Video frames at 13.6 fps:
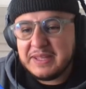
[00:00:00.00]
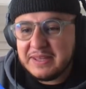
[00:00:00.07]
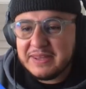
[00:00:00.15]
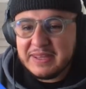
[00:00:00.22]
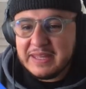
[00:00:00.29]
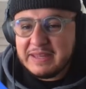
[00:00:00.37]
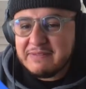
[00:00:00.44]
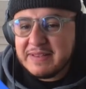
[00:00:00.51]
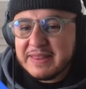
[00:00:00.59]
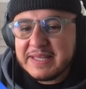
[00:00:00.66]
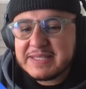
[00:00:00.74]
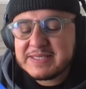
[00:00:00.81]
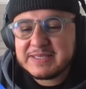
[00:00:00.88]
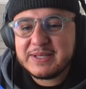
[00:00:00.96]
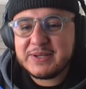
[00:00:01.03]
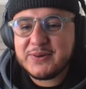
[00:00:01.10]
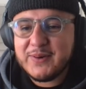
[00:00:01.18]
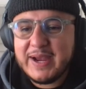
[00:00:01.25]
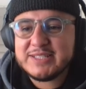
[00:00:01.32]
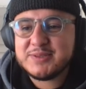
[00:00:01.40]
even this little
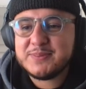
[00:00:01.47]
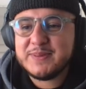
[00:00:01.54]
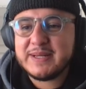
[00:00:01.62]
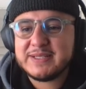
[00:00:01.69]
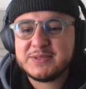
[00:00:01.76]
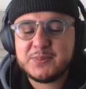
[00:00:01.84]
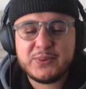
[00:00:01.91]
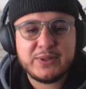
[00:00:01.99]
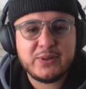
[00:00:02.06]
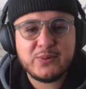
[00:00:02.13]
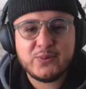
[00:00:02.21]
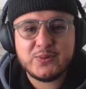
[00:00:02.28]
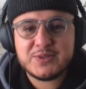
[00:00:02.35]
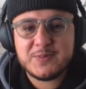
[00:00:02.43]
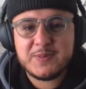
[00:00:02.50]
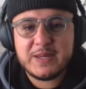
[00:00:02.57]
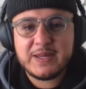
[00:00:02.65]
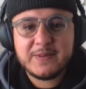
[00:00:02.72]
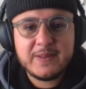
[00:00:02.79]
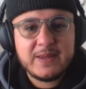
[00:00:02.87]
aspect is pretty cool to me